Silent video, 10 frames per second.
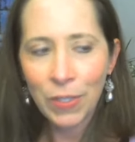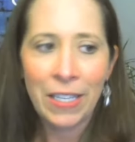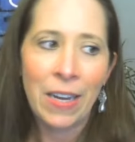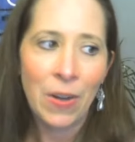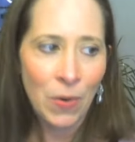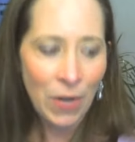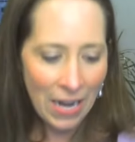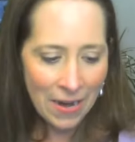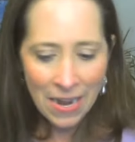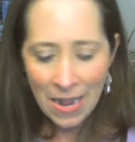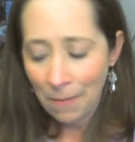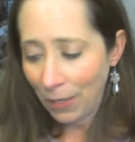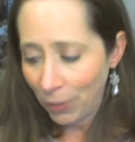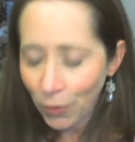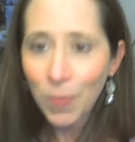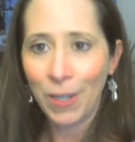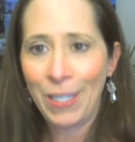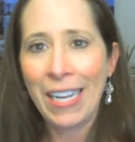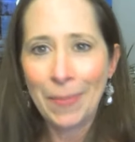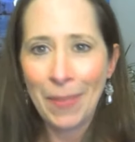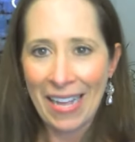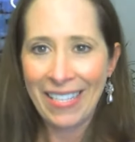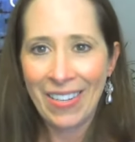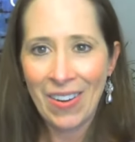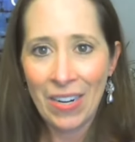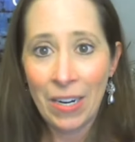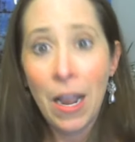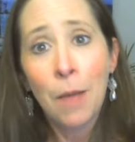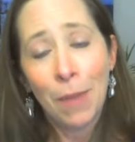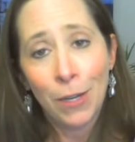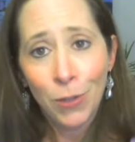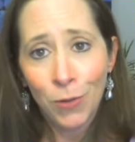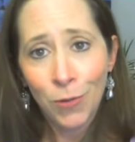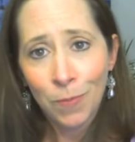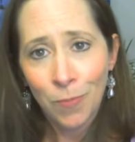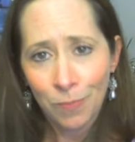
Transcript: It's like, okay, my toothbrush has plastic on it. My toothpaste